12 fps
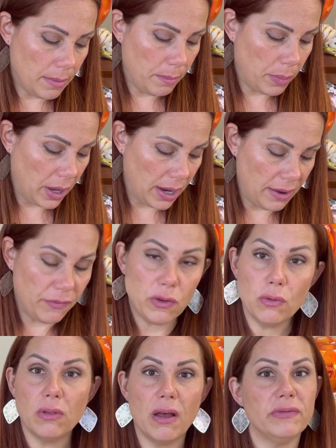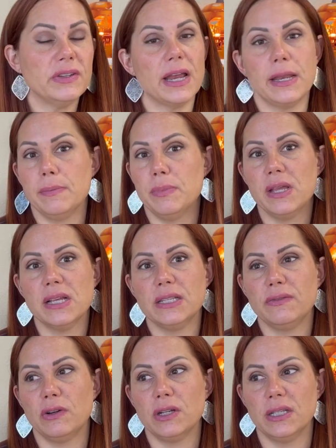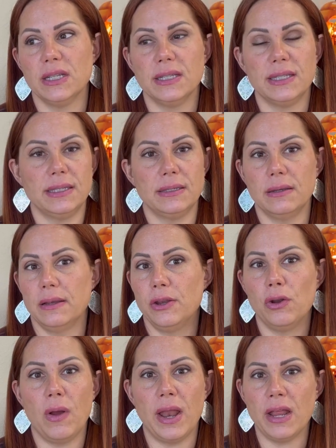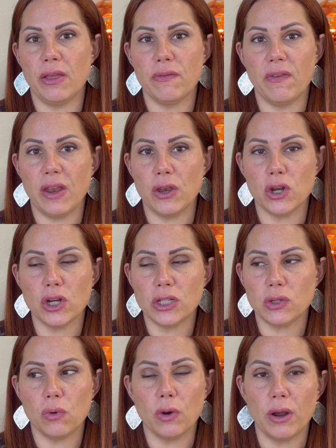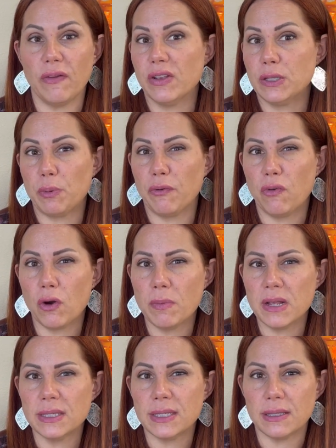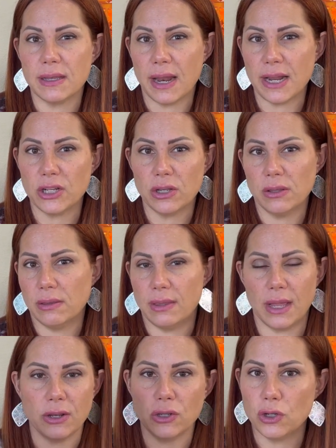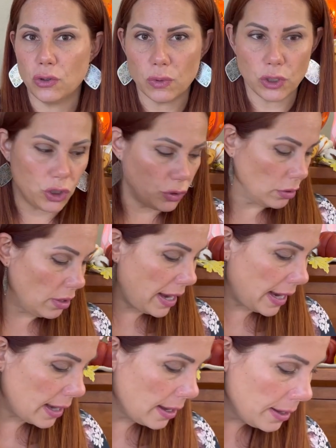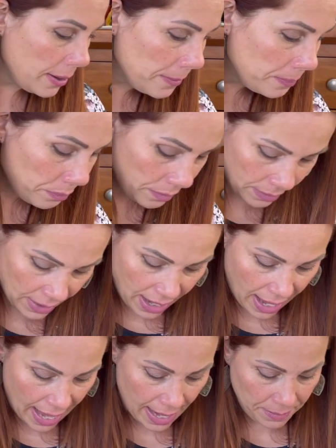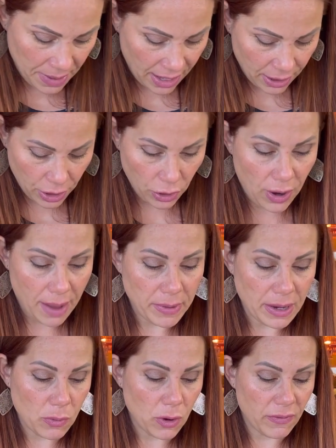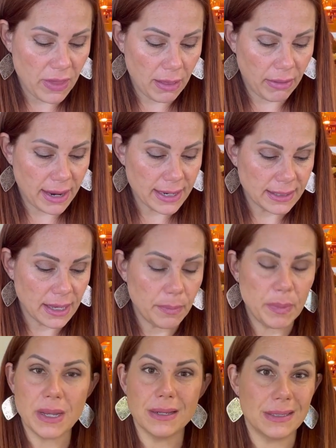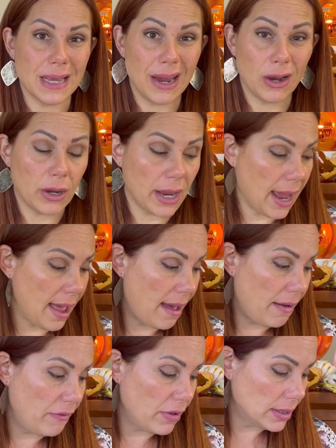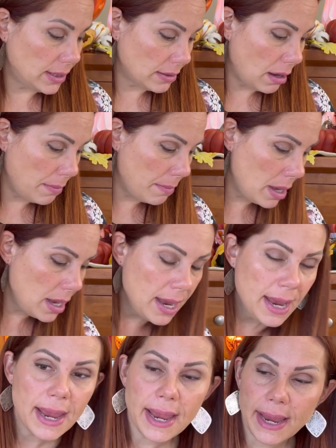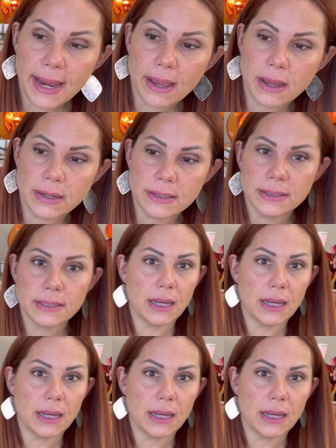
But if you love teddy bees versus you know, any other vendors, or if it's performance, then I then do what you'd like. I'm not going to grab any more of that, like I said, because I already have some and